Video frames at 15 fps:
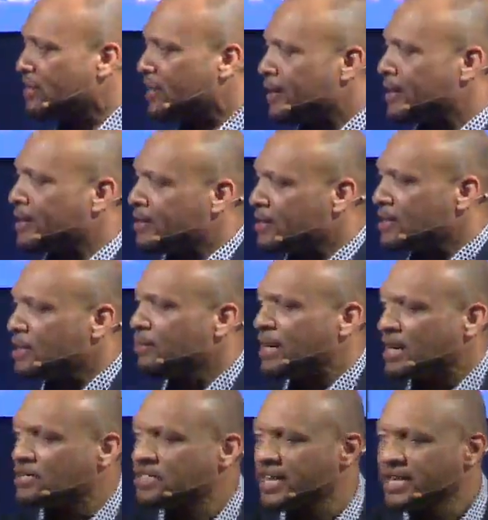uh, let me
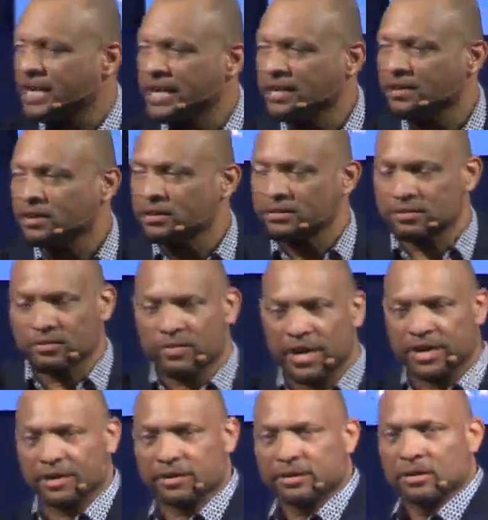get 10 heathen
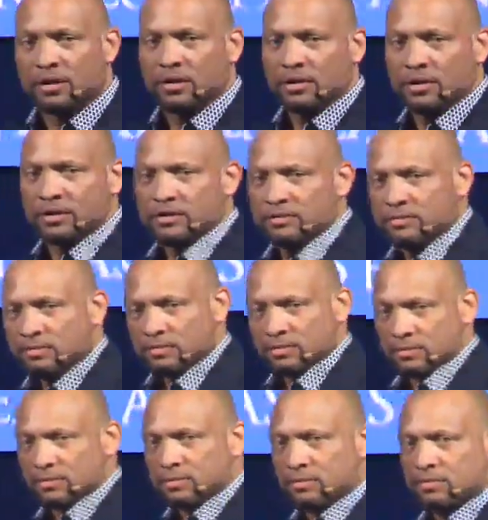right here.
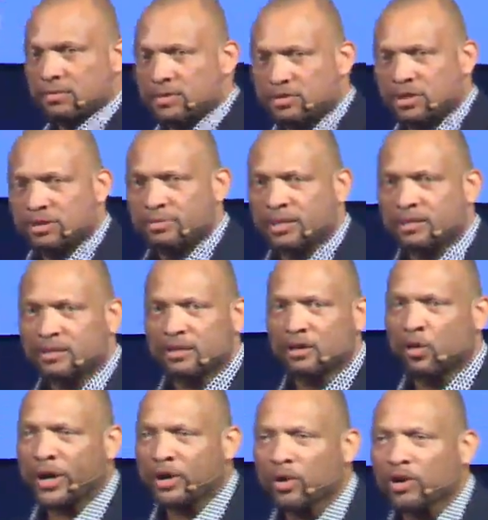Excuse me.
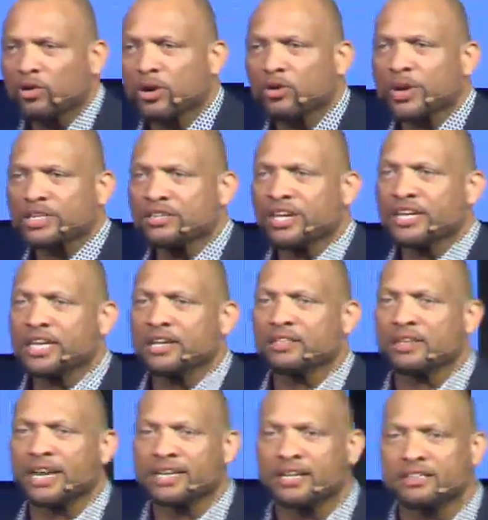Quick, quick, quick, quick, 10
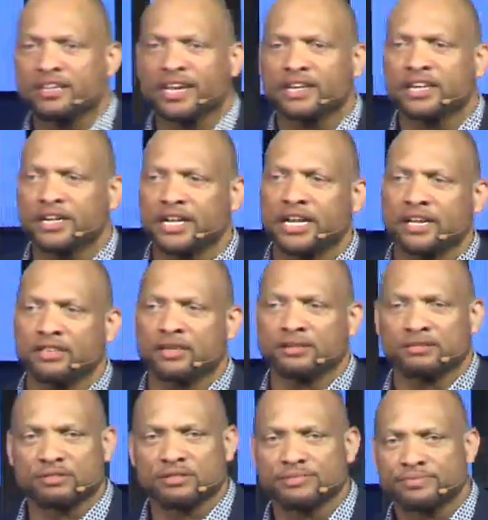heathen. I need 10 good
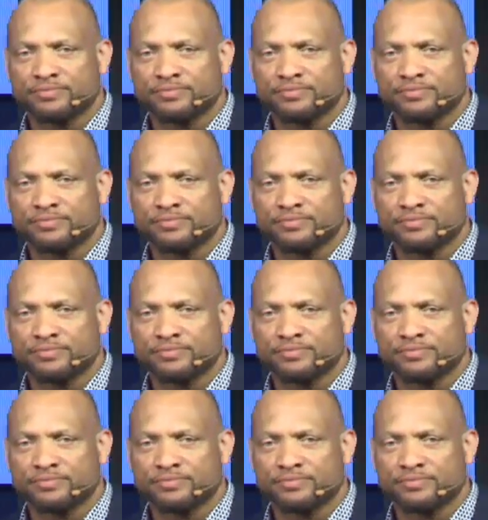heathens.